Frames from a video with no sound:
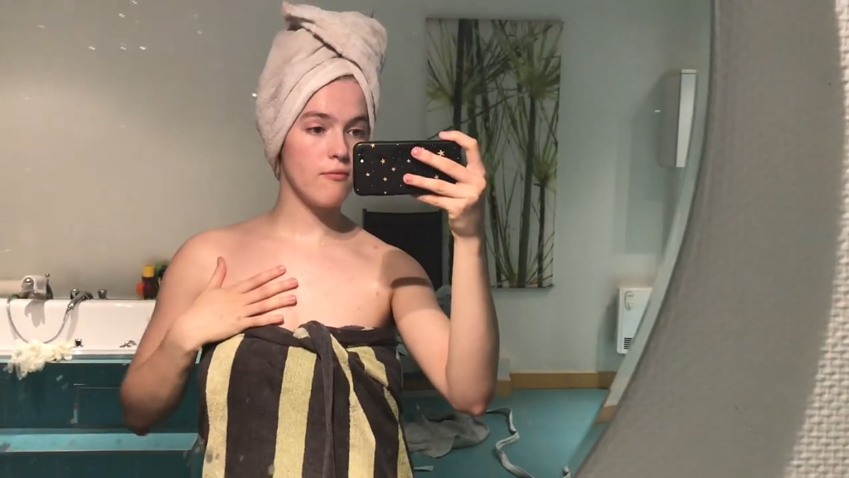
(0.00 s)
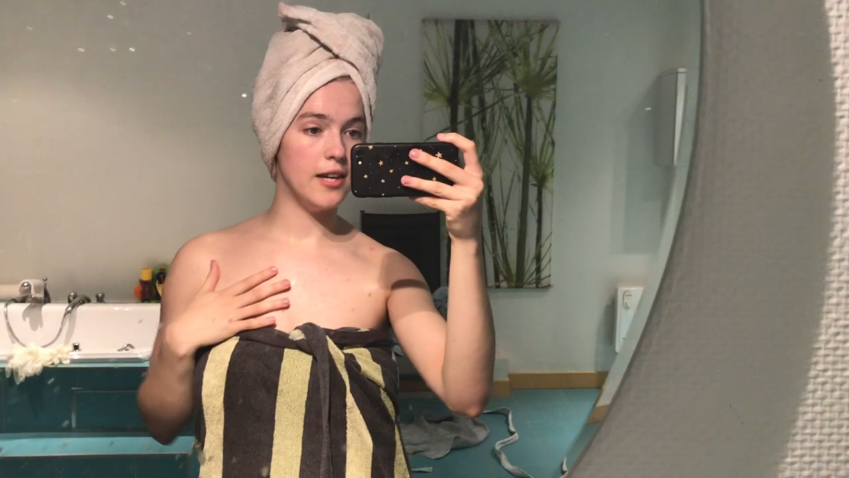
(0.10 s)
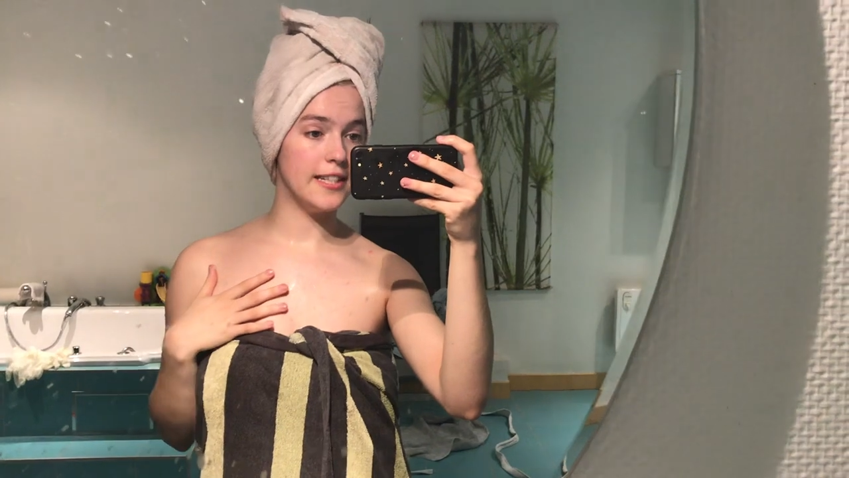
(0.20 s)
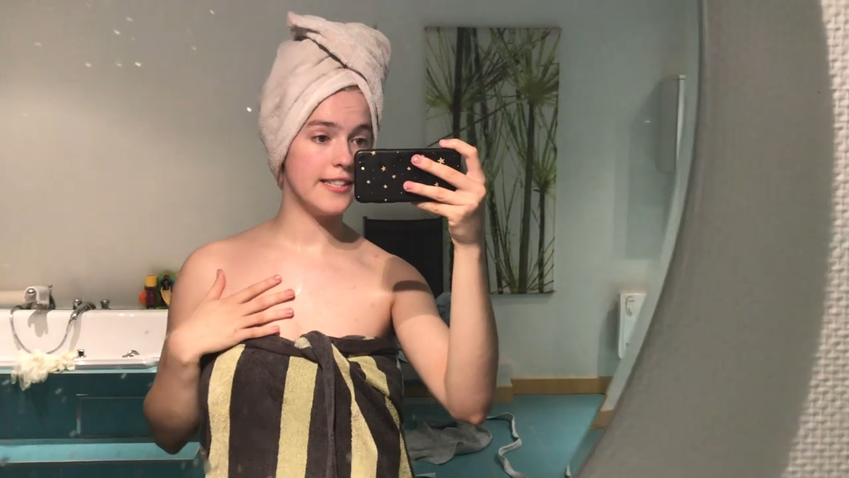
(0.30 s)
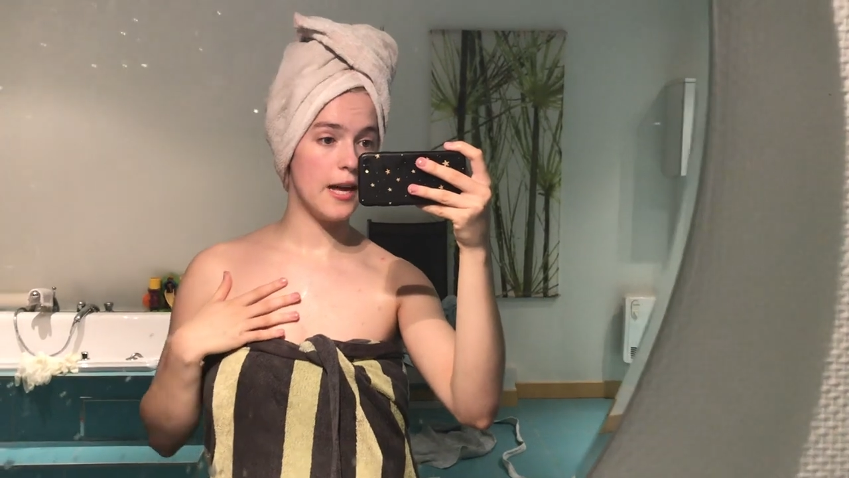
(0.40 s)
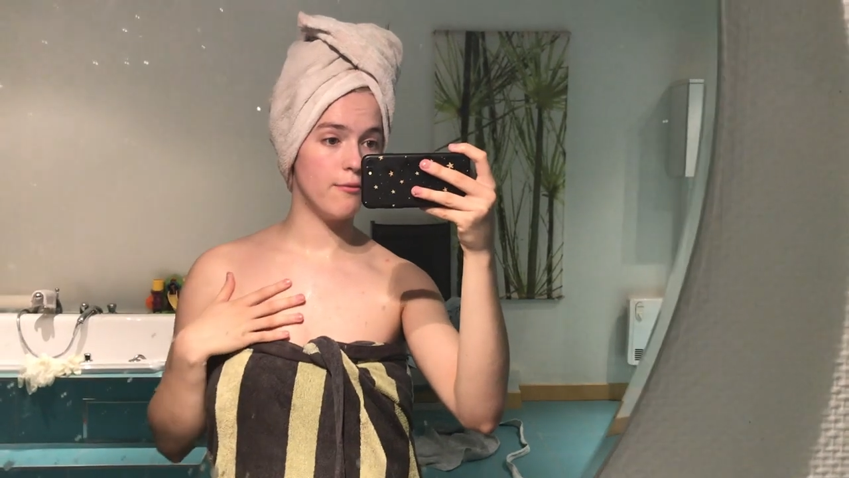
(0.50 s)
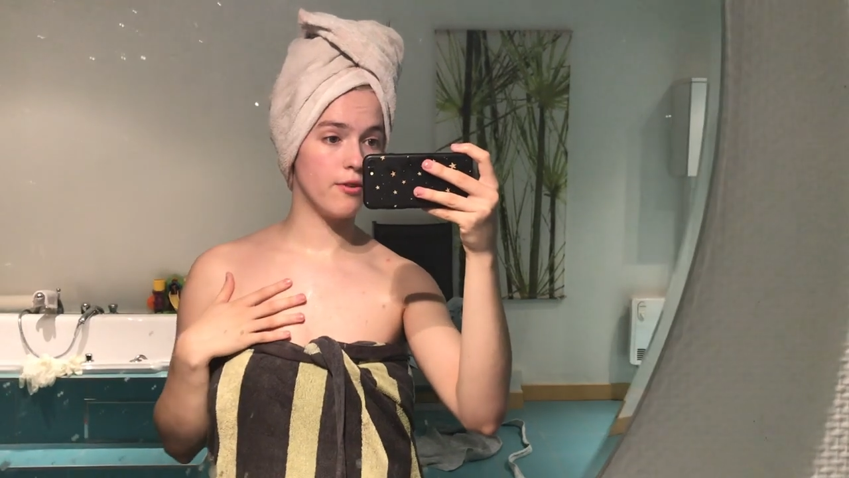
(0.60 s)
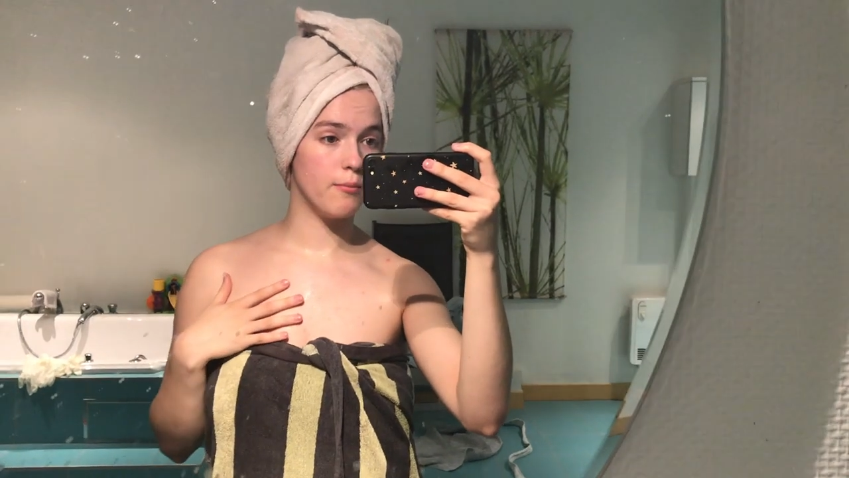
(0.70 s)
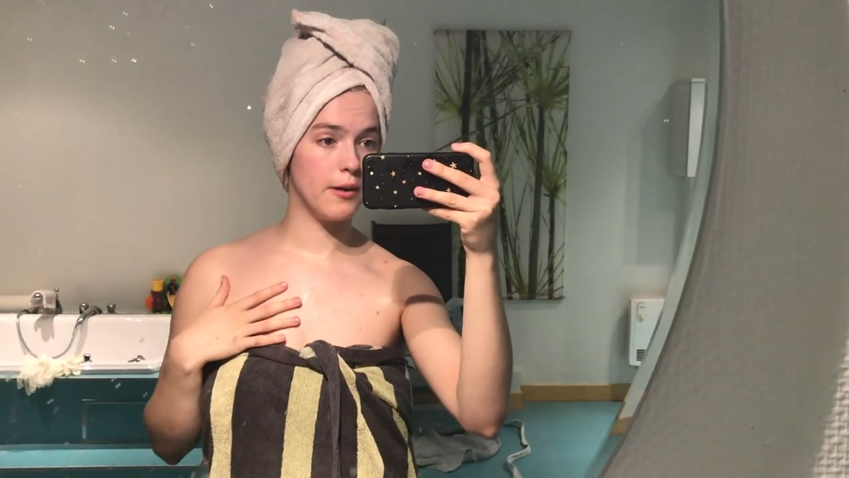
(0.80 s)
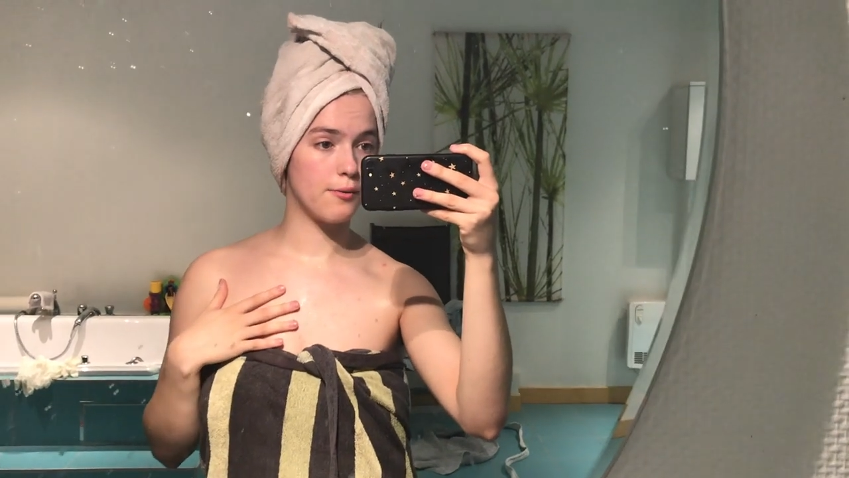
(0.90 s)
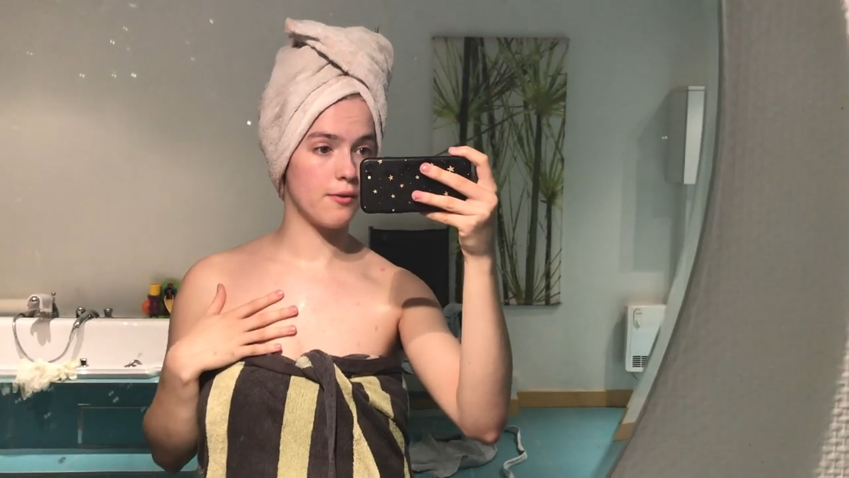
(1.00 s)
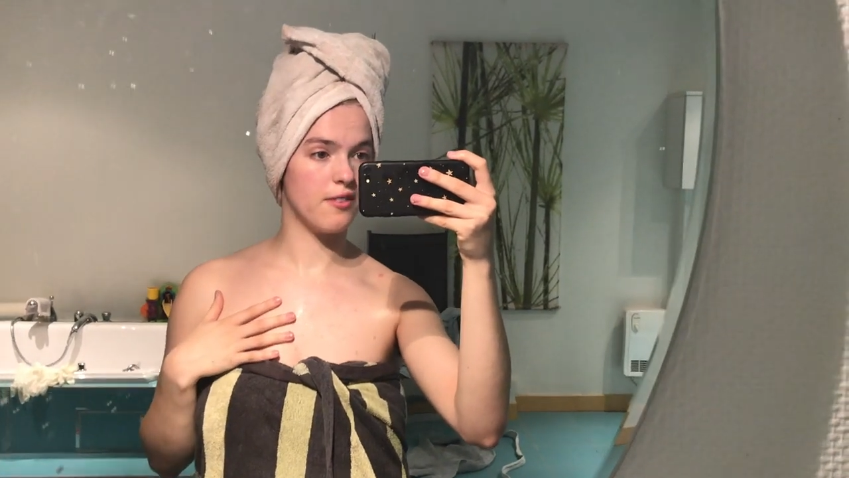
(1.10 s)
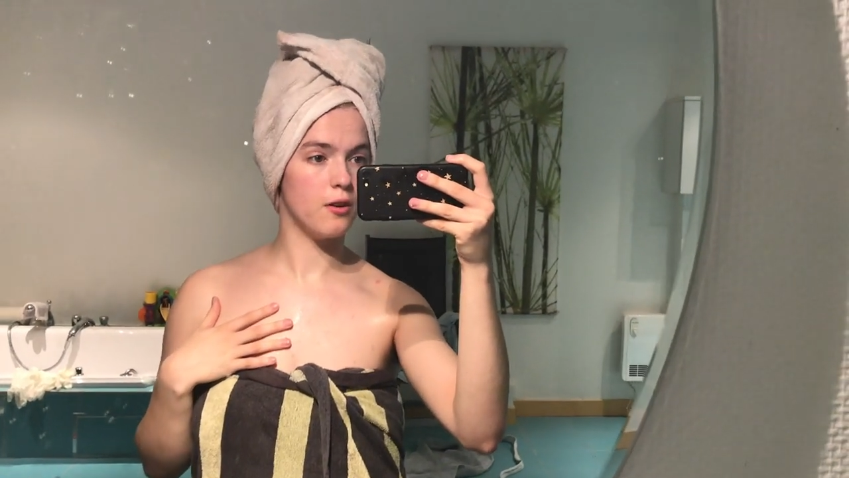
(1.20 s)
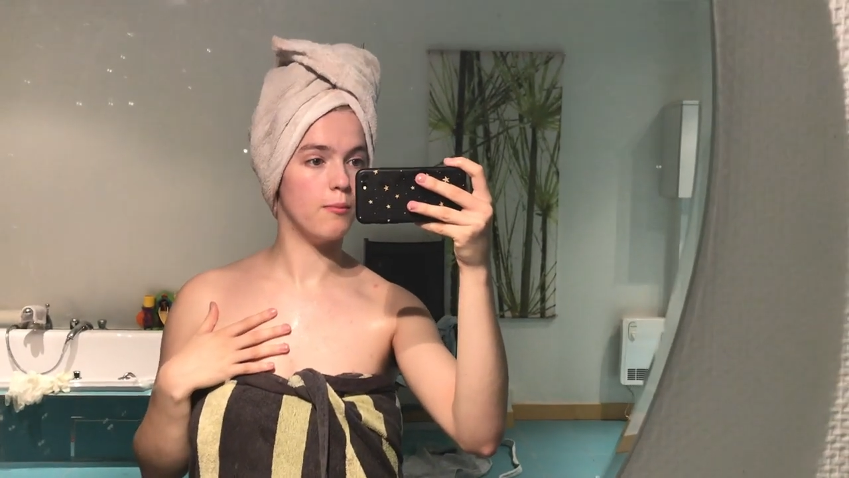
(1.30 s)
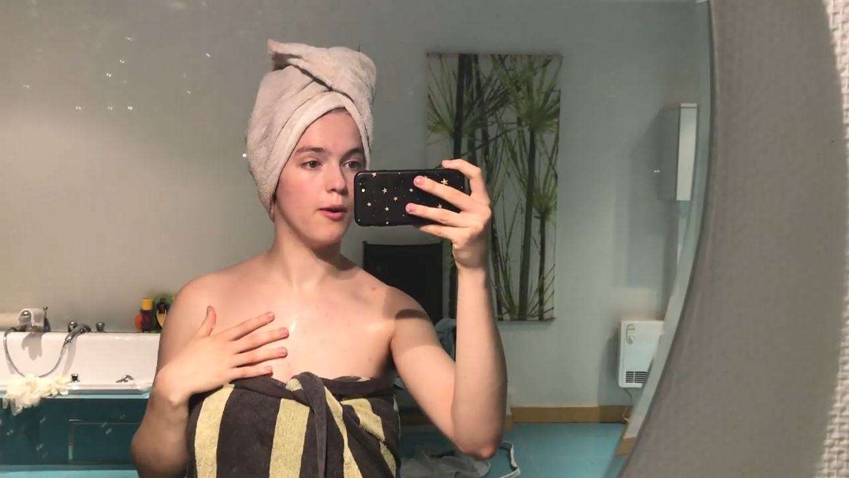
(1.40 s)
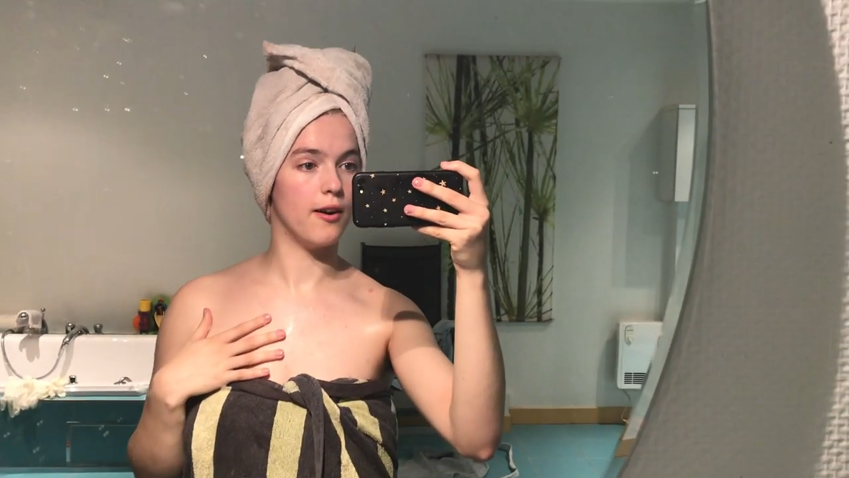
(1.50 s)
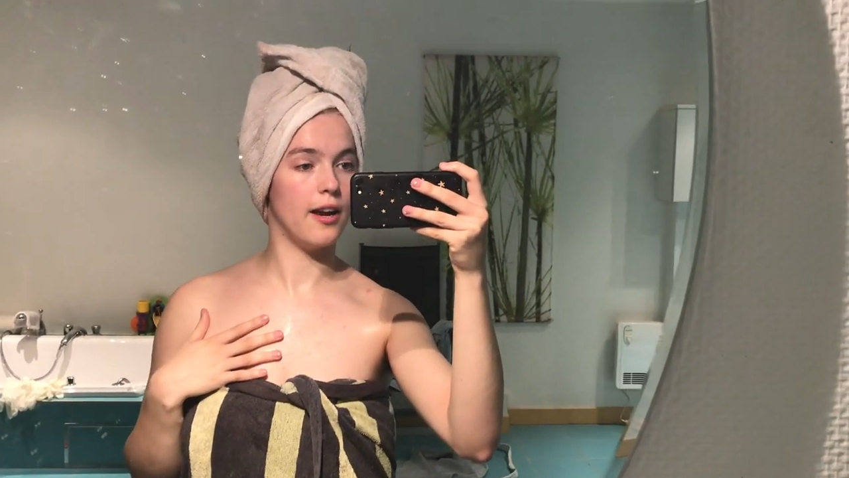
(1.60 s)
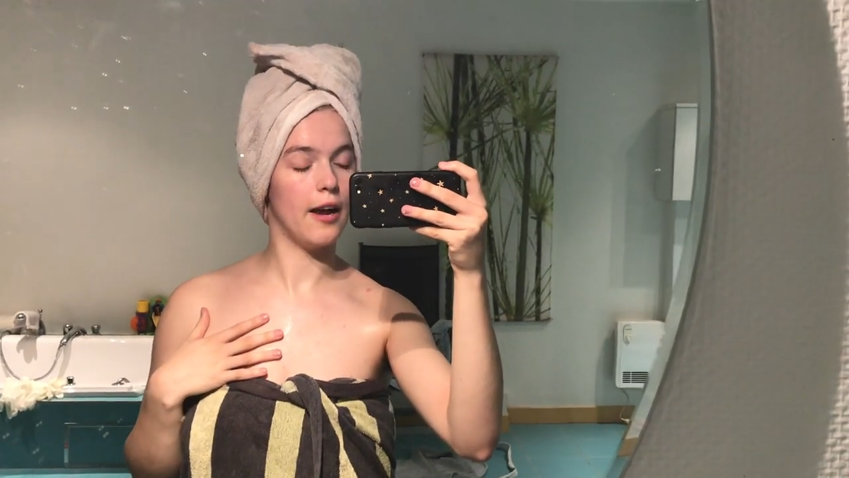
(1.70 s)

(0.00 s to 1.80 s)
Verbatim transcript: It's time for the big reveal part,